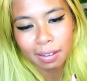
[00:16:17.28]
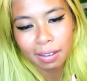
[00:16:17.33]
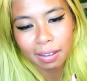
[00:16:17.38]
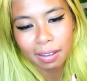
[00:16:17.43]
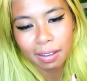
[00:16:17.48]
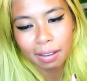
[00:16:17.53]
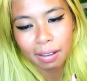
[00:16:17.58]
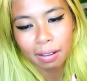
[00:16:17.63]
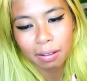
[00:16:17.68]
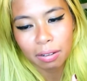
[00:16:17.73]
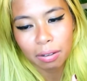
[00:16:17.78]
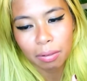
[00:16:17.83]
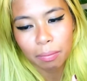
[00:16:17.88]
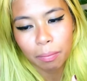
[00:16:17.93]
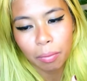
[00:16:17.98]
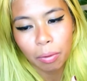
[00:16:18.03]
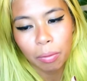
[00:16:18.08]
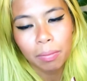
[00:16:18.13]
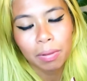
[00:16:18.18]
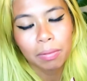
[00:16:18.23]
the
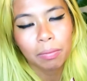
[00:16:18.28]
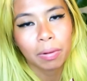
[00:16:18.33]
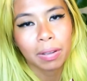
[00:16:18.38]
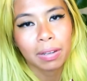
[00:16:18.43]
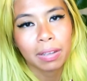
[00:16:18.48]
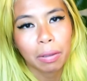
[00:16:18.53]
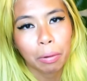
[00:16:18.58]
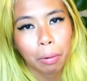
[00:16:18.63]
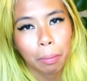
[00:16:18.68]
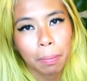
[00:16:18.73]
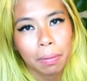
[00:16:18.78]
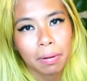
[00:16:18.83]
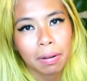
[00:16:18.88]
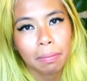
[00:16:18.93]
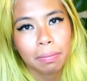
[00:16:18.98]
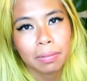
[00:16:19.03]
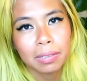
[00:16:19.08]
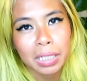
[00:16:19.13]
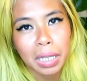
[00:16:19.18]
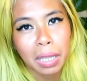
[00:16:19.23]
moment when they open
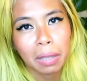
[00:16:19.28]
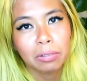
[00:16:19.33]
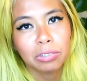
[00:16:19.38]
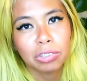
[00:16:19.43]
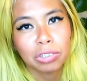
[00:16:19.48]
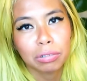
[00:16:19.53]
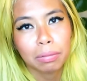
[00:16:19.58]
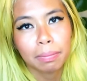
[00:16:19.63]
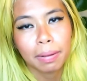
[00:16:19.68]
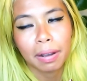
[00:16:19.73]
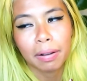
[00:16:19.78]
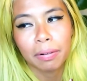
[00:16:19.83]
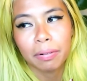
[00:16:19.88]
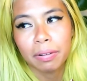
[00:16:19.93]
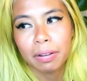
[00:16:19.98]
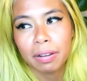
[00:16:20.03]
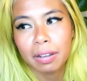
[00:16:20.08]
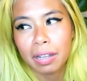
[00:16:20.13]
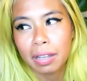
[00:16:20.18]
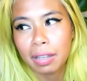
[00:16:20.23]
up and tells you
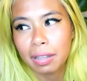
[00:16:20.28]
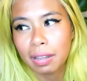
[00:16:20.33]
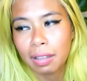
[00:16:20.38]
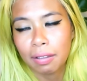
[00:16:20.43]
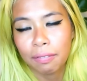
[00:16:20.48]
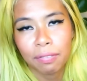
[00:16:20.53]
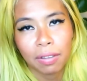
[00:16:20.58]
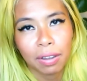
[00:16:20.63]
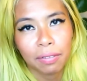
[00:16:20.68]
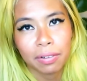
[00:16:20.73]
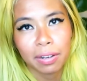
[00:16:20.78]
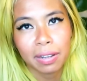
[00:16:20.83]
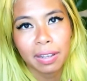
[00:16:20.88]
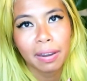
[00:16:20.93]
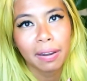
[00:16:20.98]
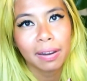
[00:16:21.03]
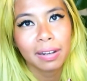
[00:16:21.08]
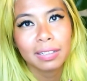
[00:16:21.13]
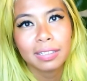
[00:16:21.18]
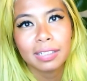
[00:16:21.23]
about their favorite
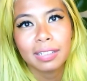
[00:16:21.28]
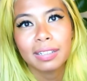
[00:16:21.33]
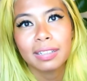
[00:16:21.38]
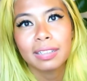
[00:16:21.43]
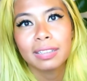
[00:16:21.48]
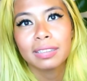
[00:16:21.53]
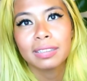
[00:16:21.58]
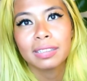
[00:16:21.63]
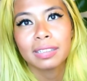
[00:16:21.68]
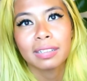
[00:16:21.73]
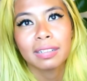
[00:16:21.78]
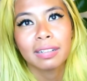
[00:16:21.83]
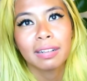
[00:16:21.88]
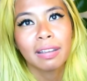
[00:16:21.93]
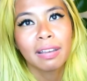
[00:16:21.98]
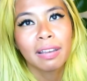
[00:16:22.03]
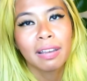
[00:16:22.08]
characters and